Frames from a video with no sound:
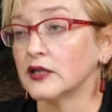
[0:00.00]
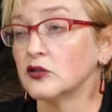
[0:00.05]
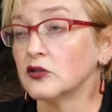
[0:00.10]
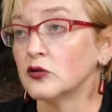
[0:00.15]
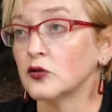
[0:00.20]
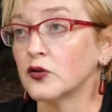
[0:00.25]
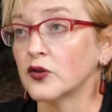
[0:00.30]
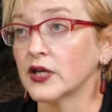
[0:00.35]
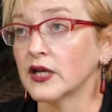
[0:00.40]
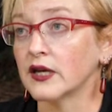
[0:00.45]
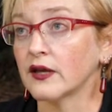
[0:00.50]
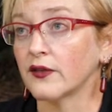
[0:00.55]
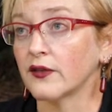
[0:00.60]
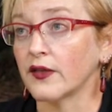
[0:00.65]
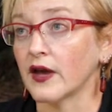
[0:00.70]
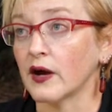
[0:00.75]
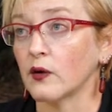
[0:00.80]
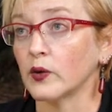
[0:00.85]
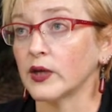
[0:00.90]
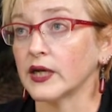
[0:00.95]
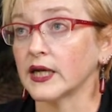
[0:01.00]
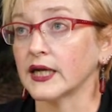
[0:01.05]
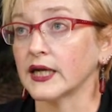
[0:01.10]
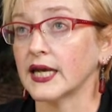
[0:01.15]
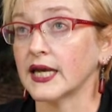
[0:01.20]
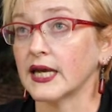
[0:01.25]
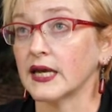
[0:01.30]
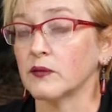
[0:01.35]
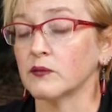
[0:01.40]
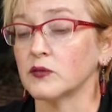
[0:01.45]
do think that when it
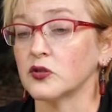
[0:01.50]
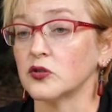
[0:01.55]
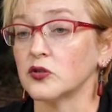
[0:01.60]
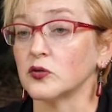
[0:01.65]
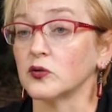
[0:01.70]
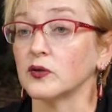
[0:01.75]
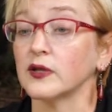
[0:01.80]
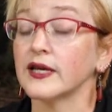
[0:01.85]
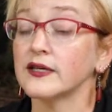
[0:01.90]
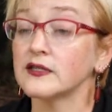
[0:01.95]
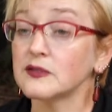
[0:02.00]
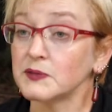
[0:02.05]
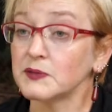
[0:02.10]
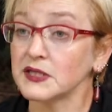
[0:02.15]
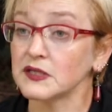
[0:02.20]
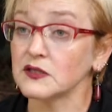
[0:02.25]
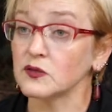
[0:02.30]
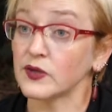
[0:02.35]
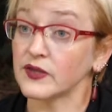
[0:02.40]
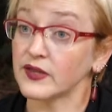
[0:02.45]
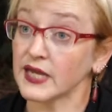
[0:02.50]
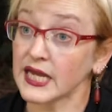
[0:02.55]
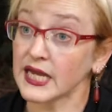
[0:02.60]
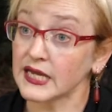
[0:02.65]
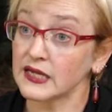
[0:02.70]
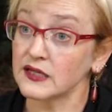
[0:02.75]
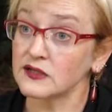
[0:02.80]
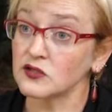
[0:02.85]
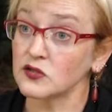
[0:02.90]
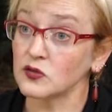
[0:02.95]
came to lesbians with
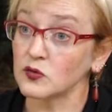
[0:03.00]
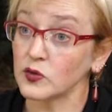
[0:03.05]
AIDS,